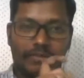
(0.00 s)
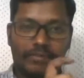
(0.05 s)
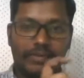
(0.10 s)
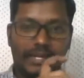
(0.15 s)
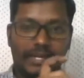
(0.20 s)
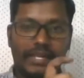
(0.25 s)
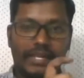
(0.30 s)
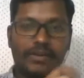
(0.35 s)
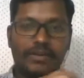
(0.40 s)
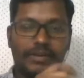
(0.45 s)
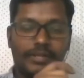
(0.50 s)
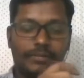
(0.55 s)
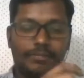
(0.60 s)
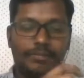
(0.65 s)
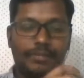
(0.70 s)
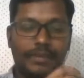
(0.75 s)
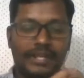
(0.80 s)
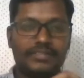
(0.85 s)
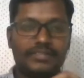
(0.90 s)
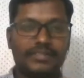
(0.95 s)
feeling or
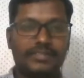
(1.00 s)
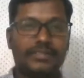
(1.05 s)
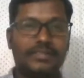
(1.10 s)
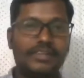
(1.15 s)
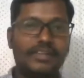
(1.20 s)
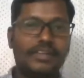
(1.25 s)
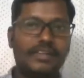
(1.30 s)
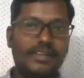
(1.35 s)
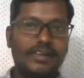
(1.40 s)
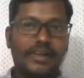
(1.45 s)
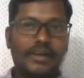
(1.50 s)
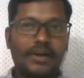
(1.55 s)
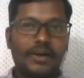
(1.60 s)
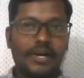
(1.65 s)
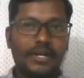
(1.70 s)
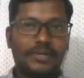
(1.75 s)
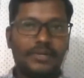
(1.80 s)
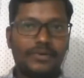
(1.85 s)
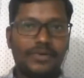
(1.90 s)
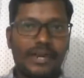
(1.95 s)
impression,
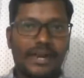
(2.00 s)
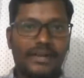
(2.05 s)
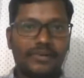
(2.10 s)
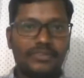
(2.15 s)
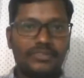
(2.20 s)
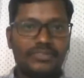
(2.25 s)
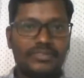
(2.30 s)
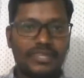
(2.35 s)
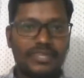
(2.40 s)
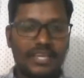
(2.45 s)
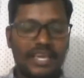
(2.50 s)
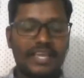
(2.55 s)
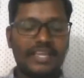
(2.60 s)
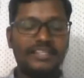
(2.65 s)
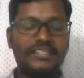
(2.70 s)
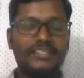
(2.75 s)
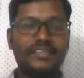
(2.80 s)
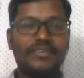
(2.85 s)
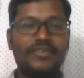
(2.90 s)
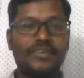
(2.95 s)
are you trying to
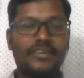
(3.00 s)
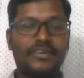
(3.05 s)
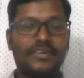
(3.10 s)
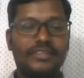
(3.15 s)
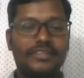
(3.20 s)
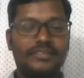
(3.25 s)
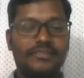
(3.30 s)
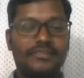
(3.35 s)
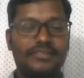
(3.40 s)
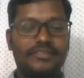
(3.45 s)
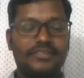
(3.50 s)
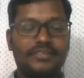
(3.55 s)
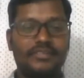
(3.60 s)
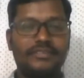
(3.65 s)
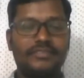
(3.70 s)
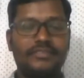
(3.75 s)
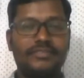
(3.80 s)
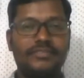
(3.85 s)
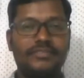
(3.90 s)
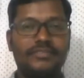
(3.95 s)
change according to the
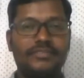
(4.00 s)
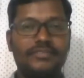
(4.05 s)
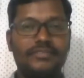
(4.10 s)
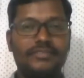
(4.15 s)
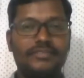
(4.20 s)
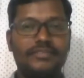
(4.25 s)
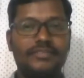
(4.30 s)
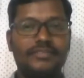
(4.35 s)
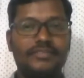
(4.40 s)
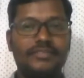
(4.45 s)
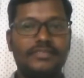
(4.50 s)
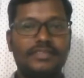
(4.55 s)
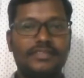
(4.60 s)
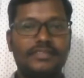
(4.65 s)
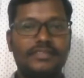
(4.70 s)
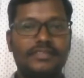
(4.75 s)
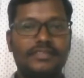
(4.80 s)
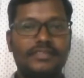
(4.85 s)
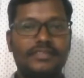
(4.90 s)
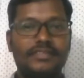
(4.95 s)
questions?
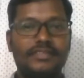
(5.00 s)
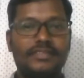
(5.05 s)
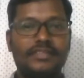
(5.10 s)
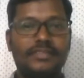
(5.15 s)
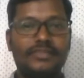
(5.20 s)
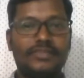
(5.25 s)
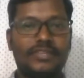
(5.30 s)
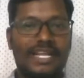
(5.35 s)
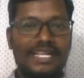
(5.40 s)
So